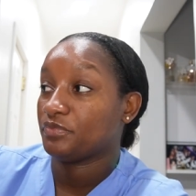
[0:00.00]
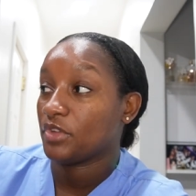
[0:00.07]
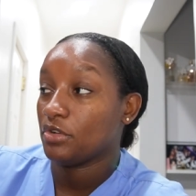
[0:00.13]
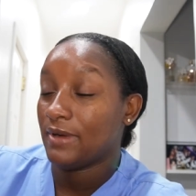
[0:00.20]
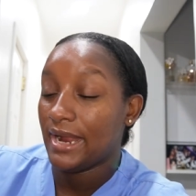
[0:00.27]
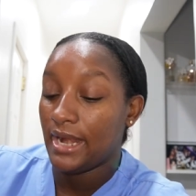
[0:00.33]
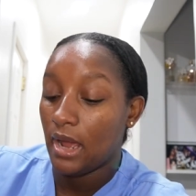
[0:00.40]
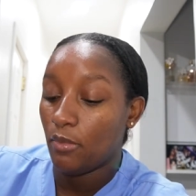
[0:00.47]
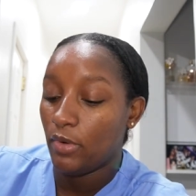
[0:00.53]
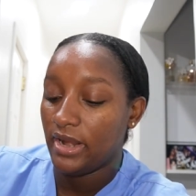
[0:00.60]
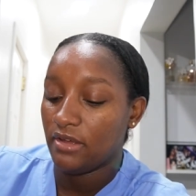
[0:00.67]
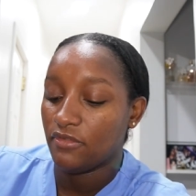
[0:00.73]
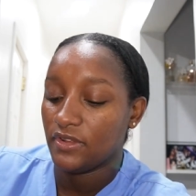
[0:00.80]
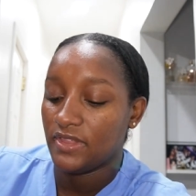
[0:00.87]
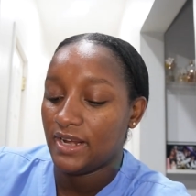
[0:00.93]
Right now I'm
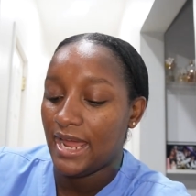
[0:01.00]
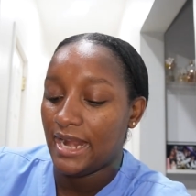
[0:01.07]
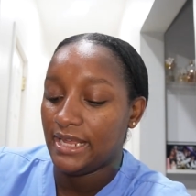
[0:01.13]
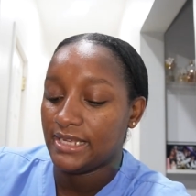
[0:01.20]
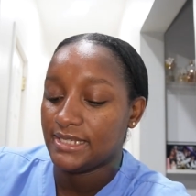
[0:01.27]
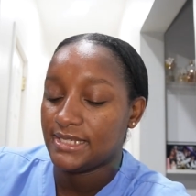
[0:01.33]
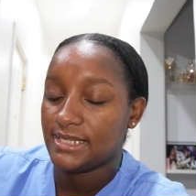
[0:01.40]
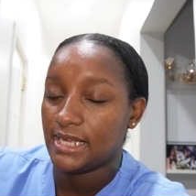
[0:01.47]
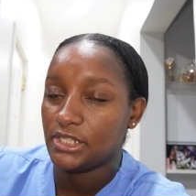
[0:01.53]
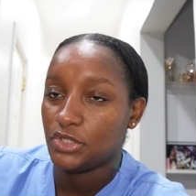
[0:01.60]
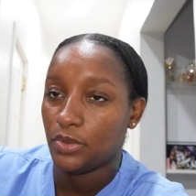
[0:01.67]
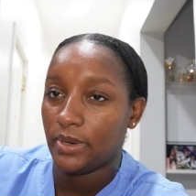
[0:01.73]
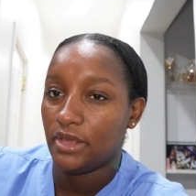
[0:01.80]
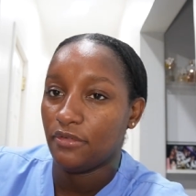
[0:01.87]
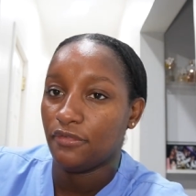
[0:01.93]
waiting for the nanny. It's
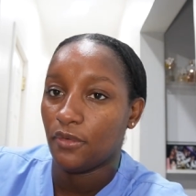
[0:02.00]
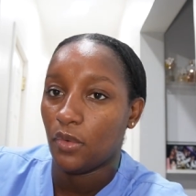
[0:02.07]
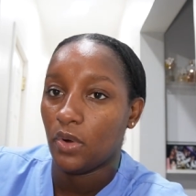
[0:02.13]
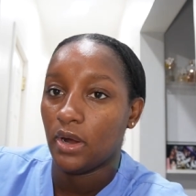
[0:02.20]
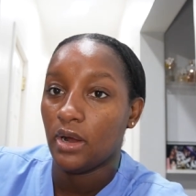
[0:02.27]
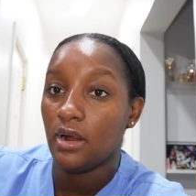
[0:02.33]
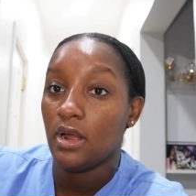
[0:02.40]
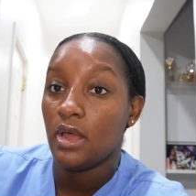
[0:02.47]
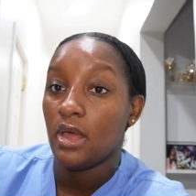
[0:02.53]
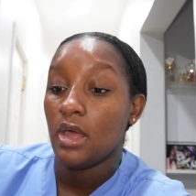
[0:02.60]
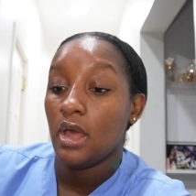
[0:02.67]
10:24.